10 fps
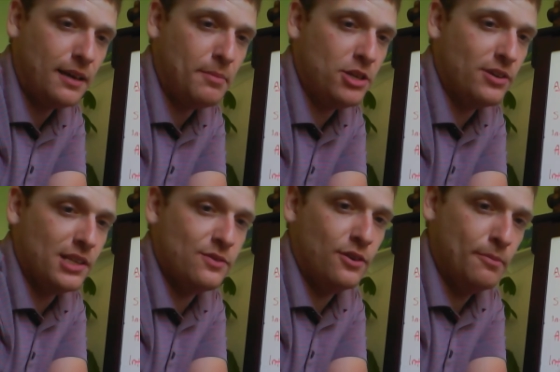be
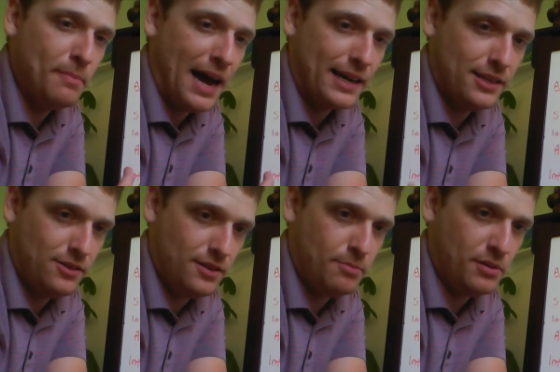transferred back
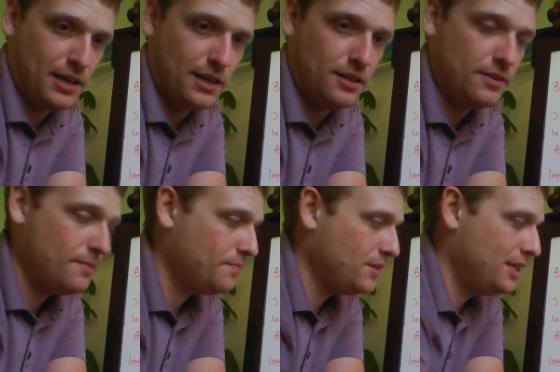into the blood,
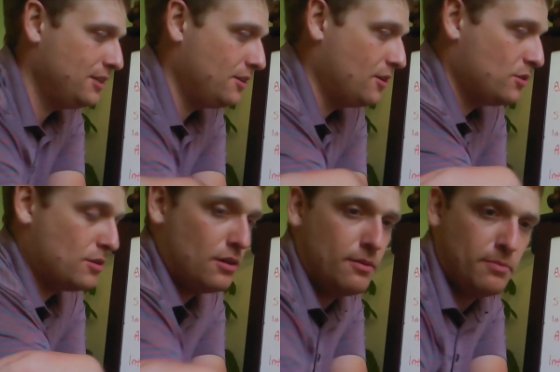into those
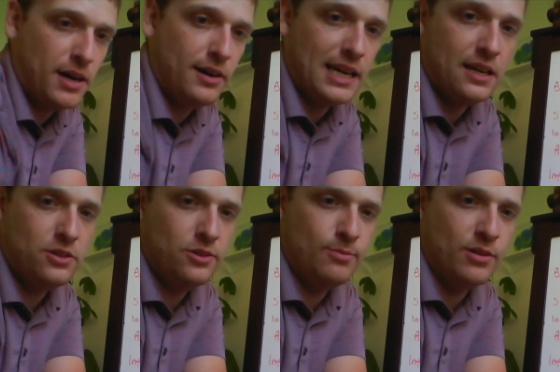
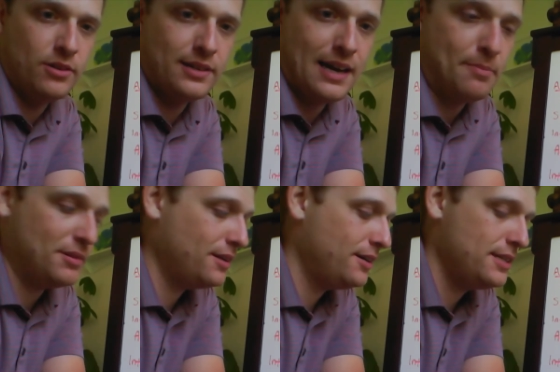peritubular
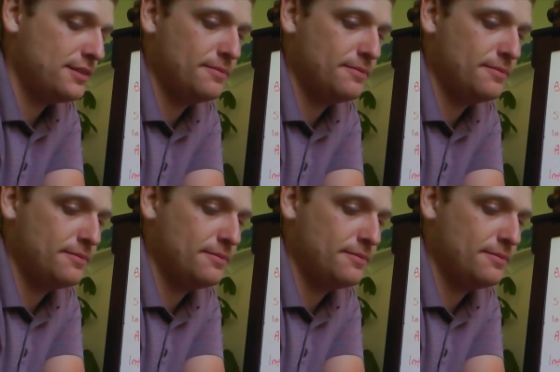capillaries.